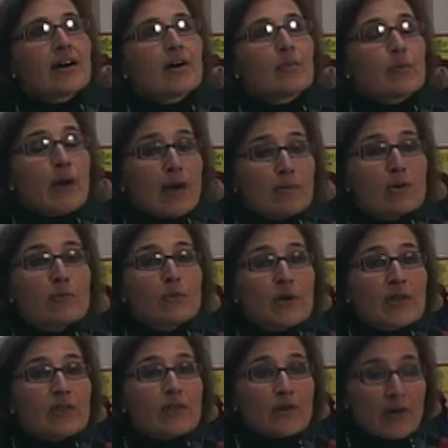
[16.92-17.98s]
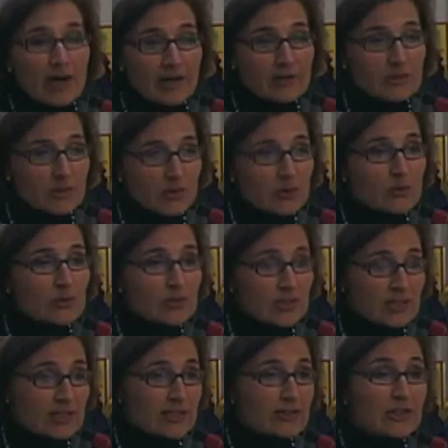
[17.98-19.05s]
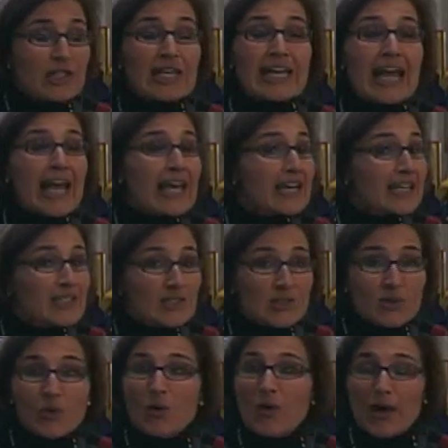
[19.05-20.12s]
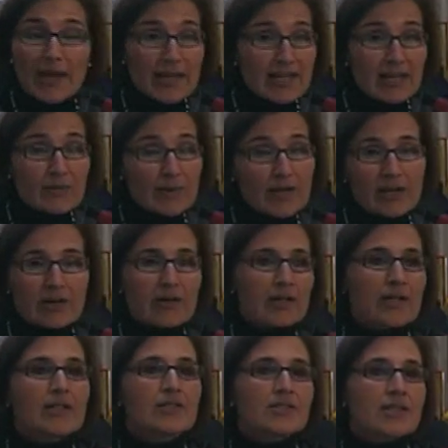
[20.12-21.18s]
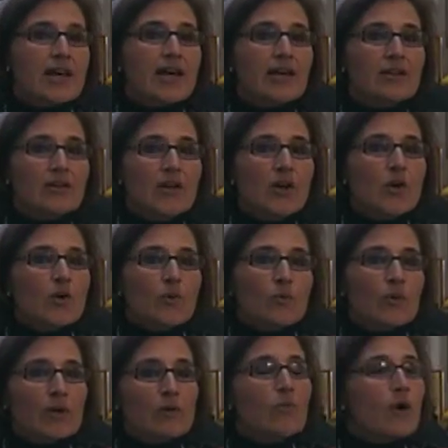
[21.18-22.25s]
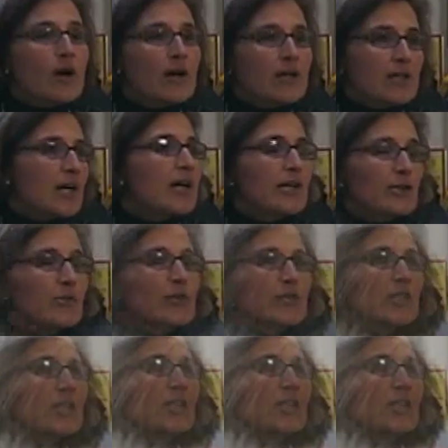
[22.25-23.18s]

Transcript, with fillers: A problem with Ohio schools and literacy in any school anywhere is that we want 100%